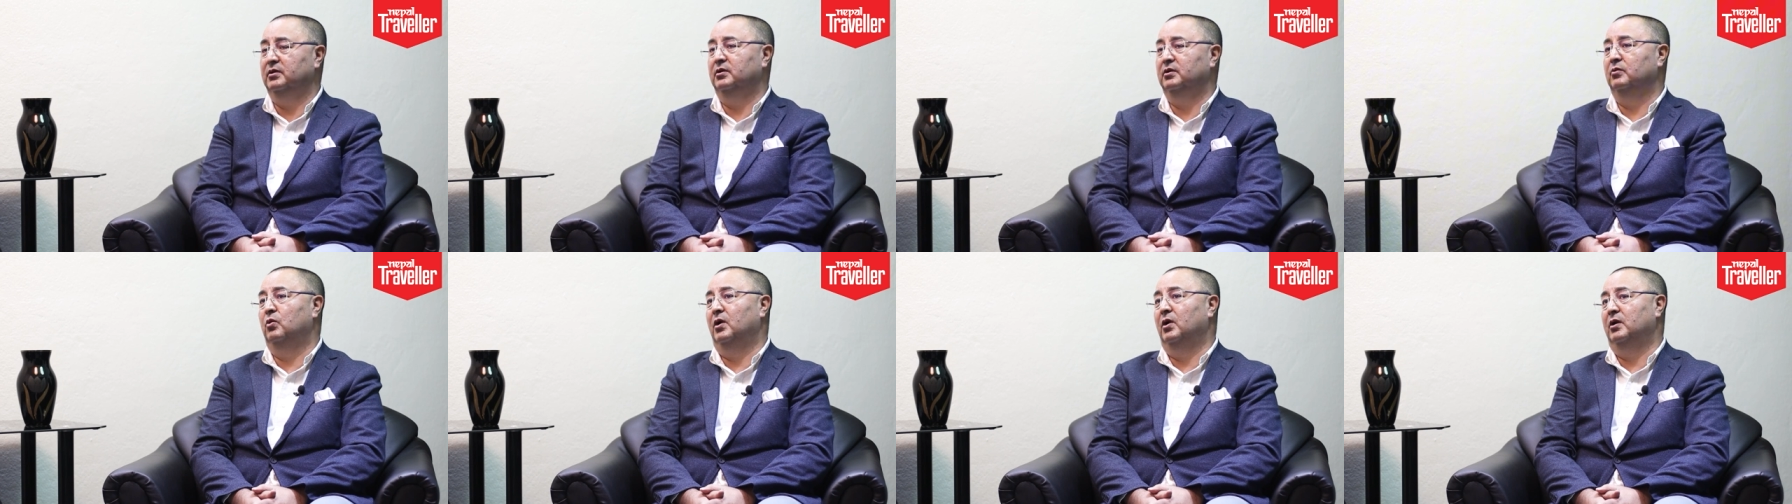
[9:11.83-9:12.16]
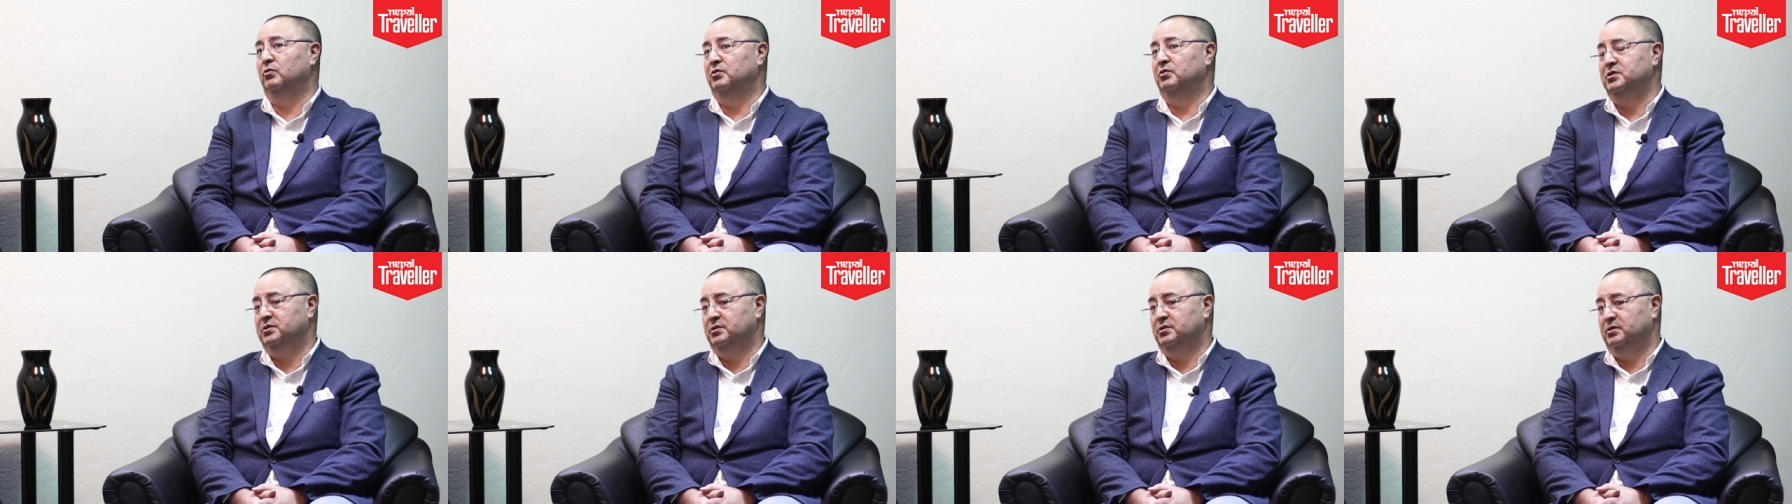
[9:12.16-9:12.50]
the
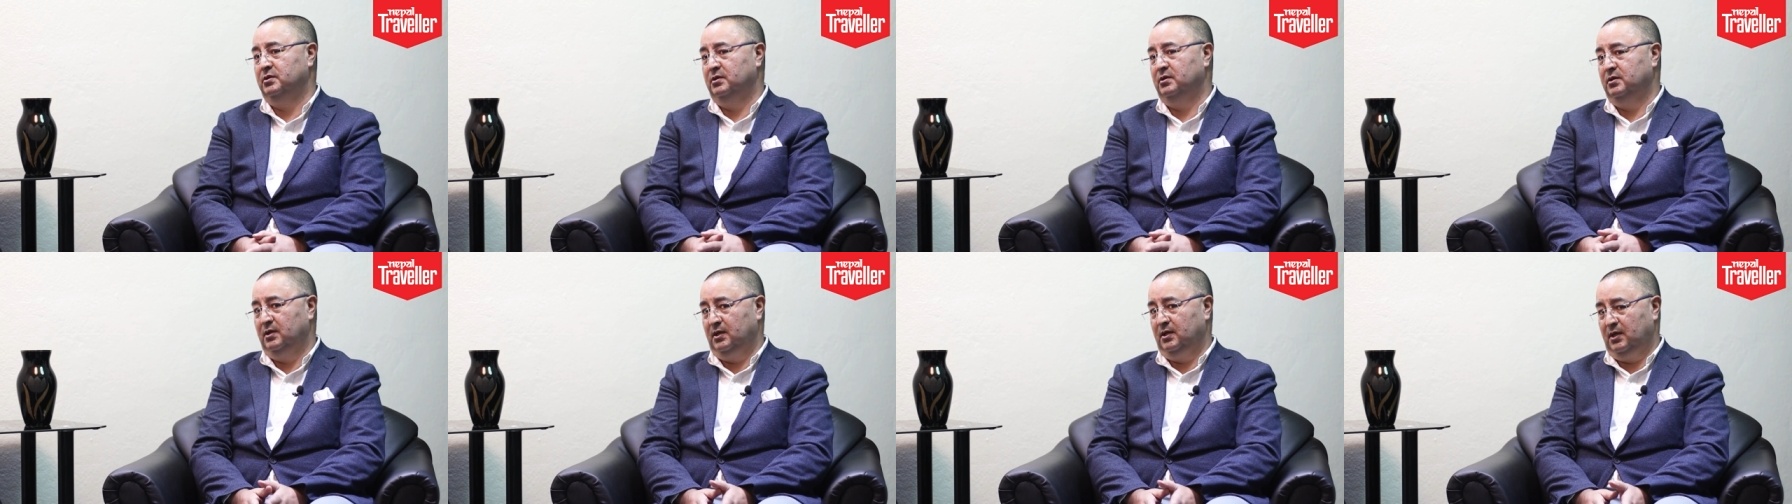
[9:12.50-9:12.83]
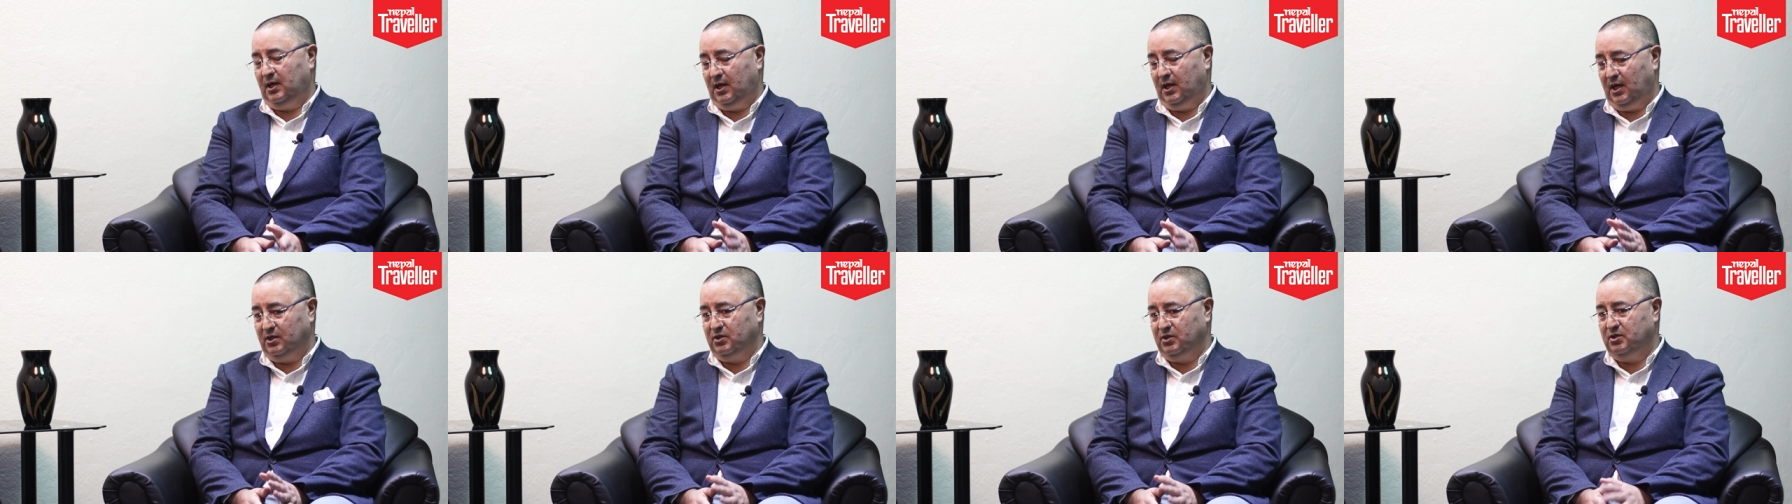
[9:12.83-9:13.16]
one which
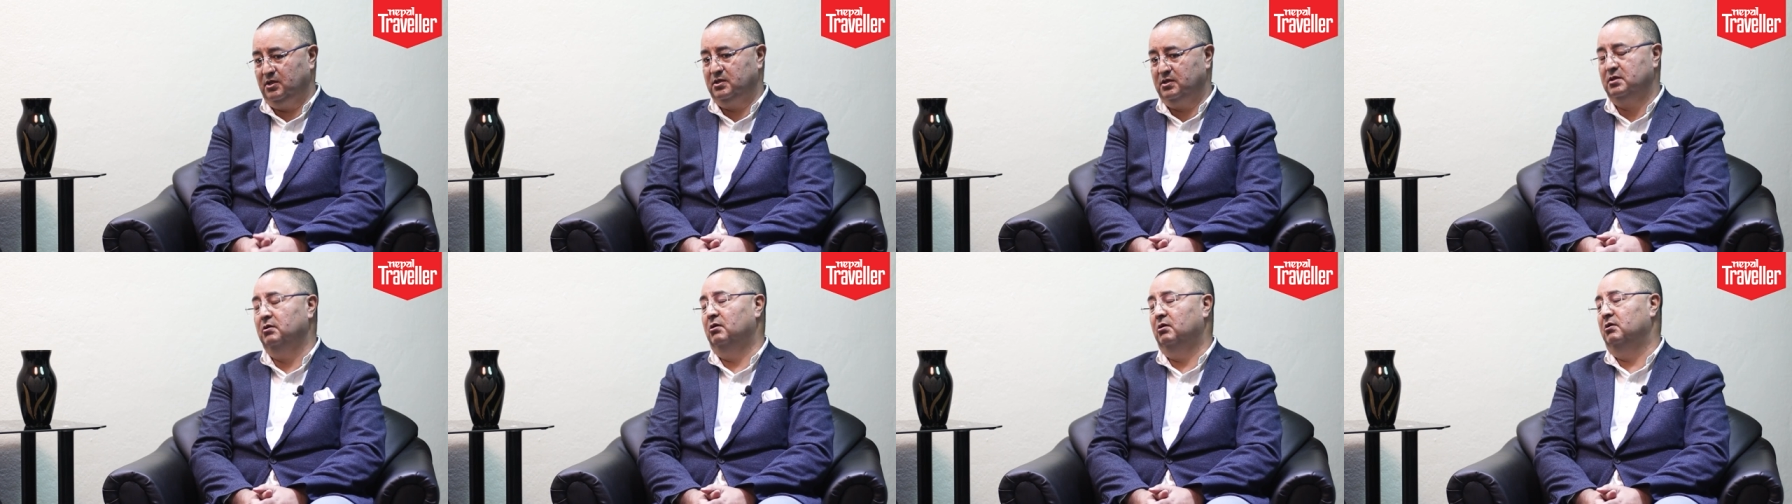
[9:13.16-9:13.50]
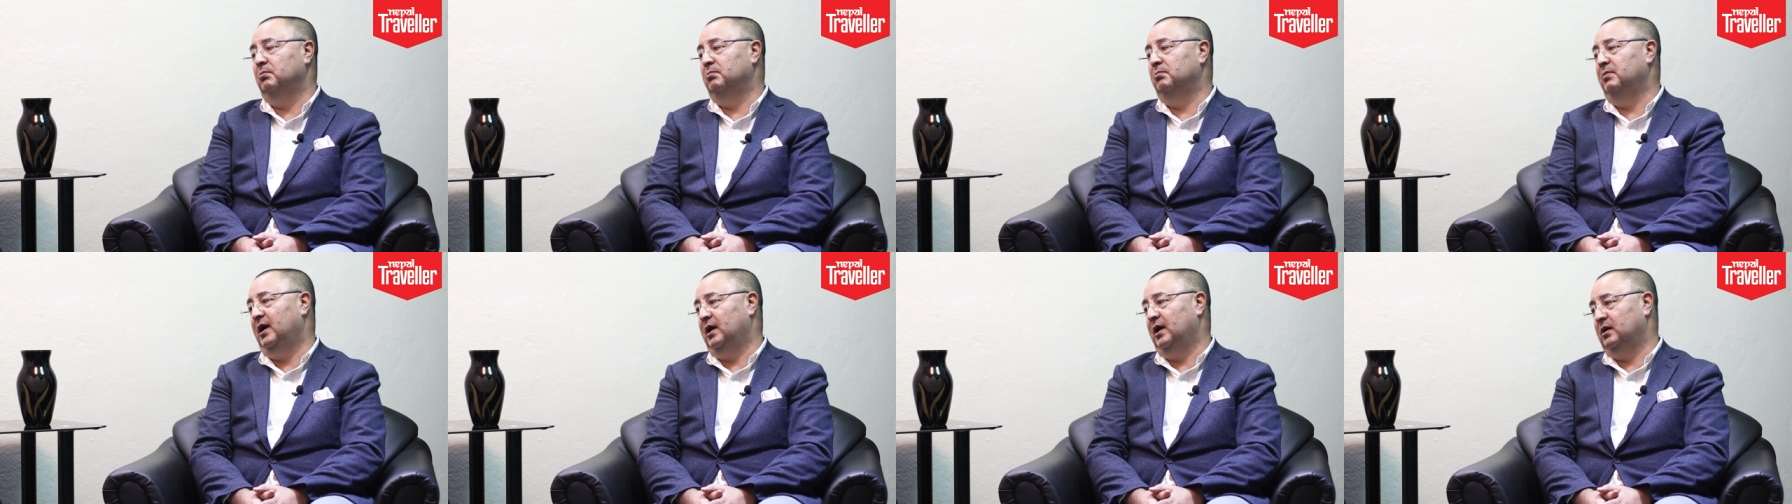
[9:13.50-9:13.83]
had just
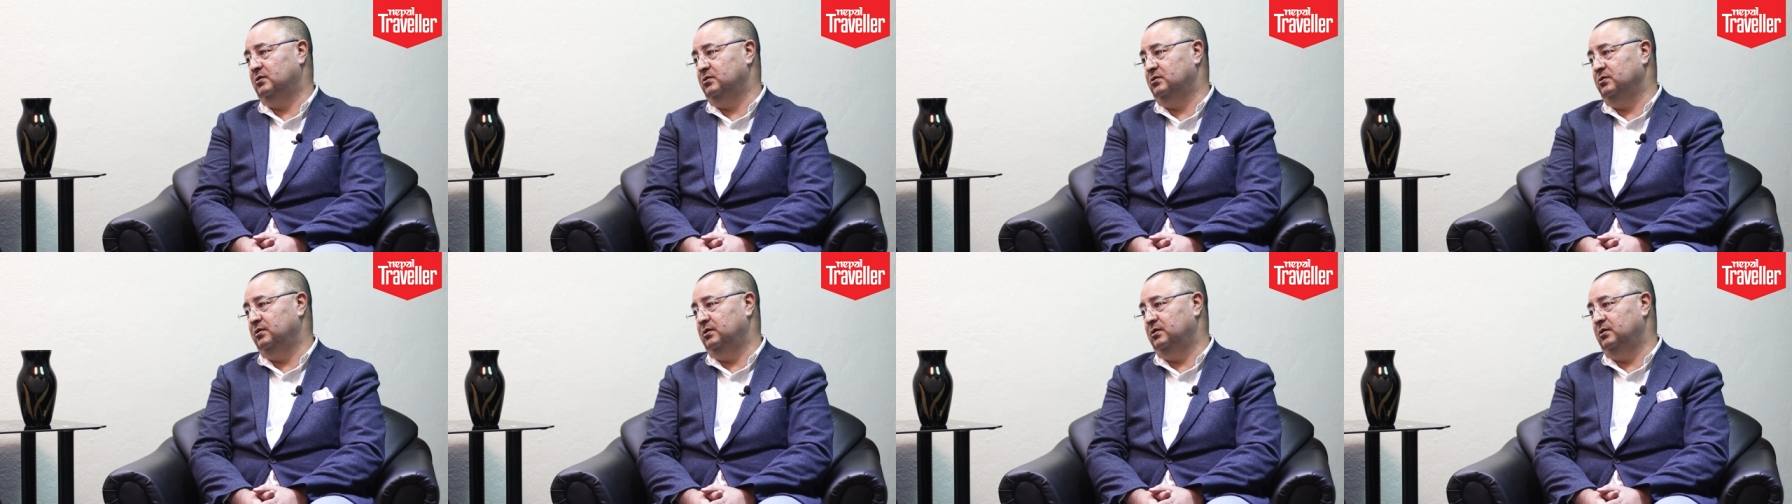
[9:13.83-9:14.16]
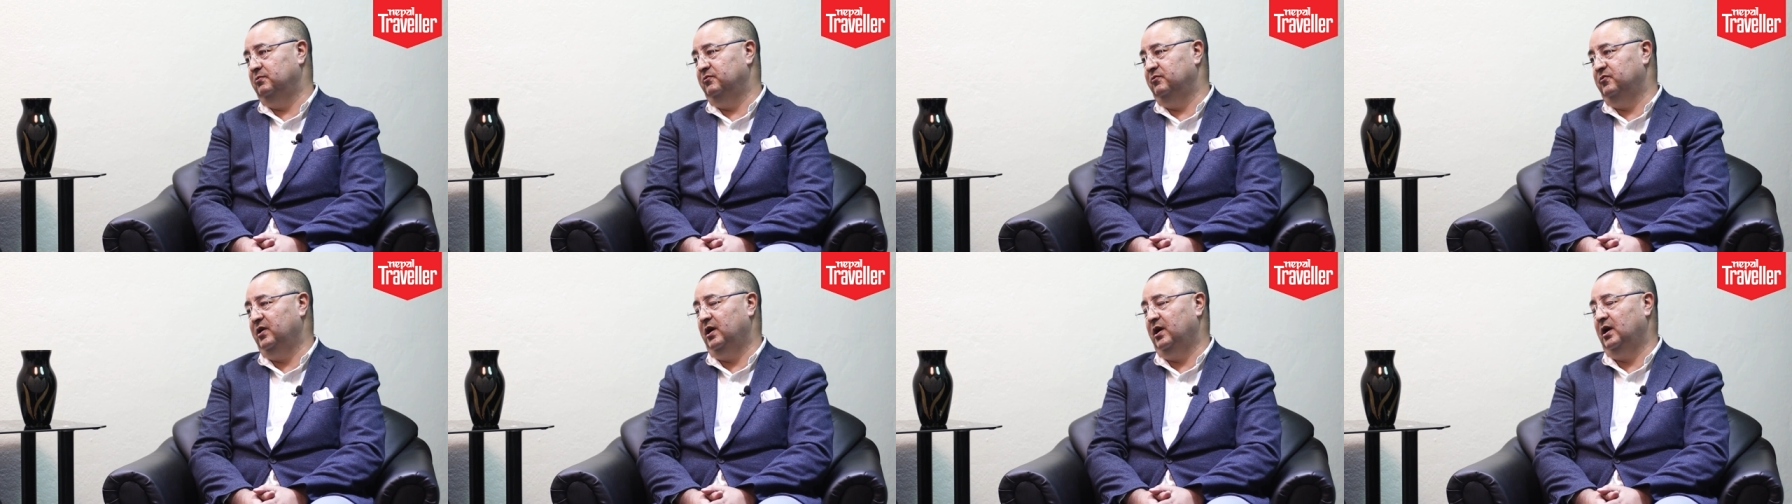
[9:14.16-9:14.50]
gone back to
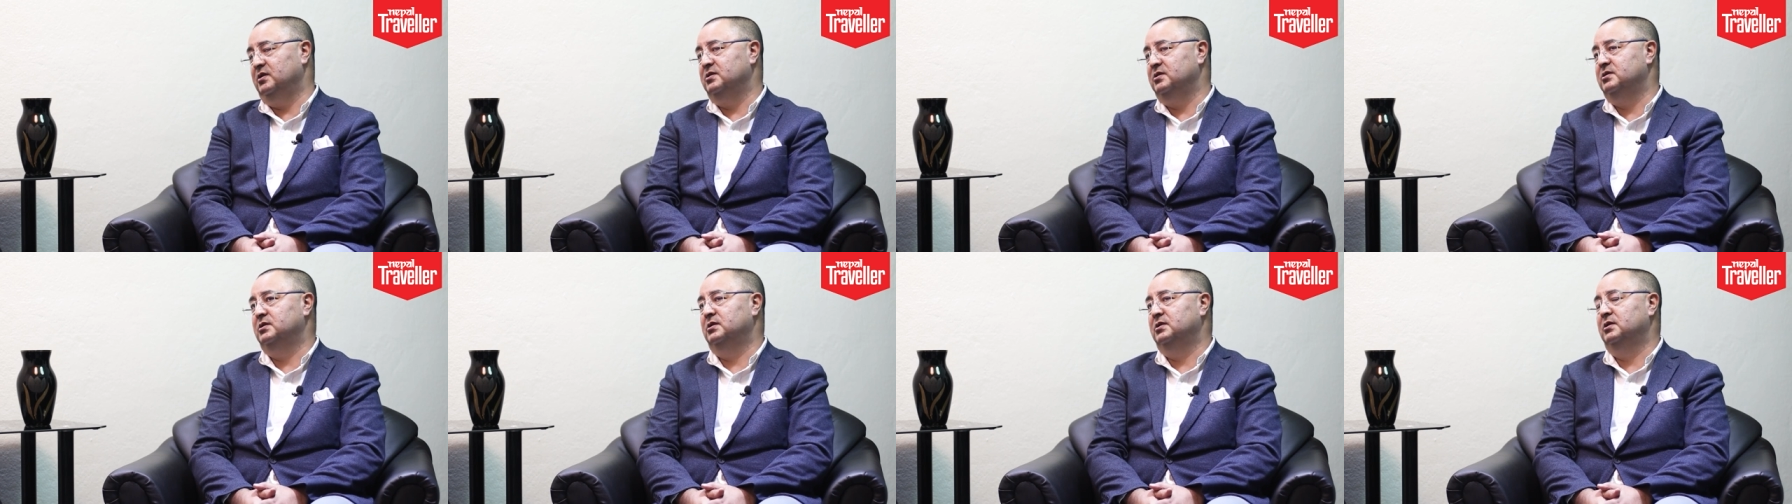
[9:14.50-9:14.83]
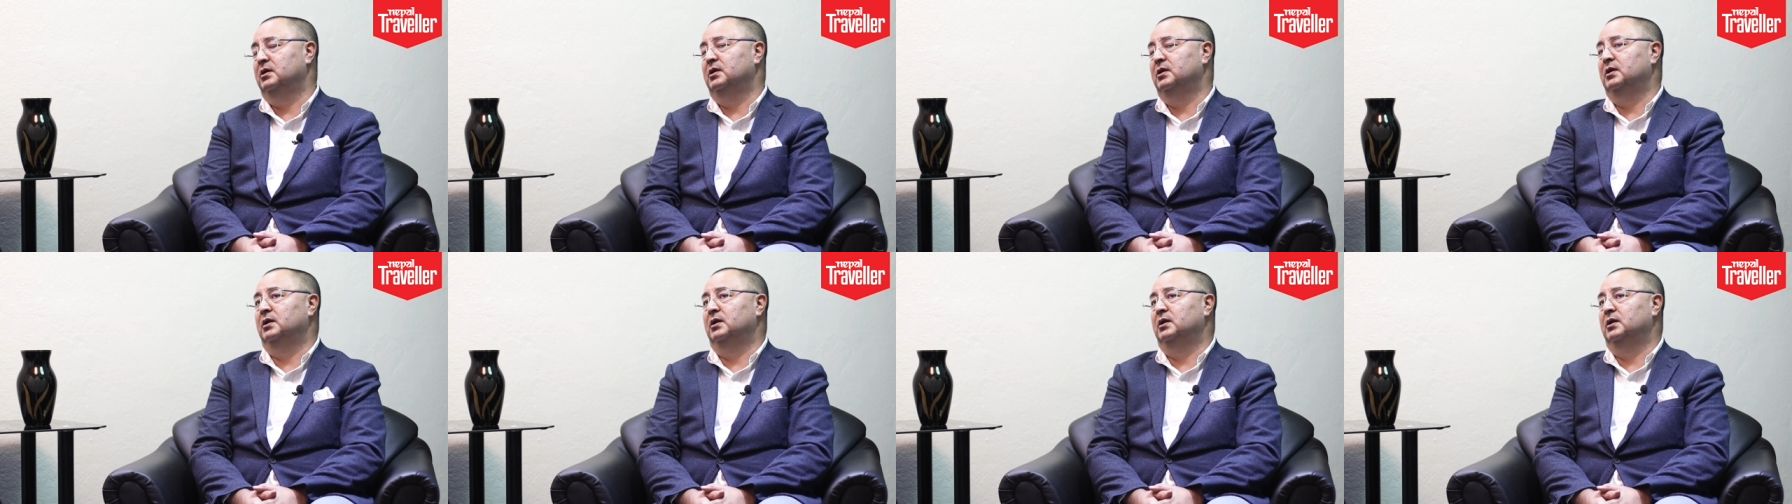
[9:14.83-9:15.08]
France,